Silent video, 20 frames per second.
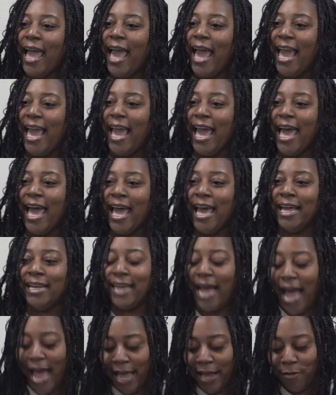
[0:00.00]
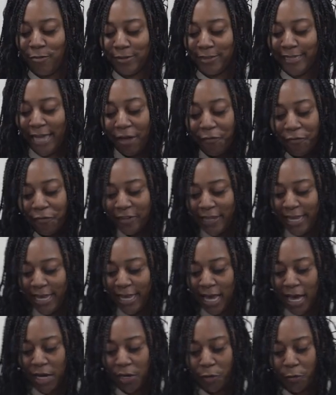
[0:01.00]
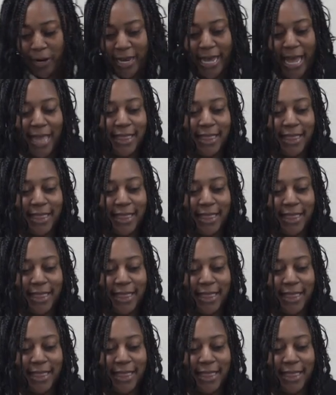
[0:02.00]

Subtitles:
And I definitely agree.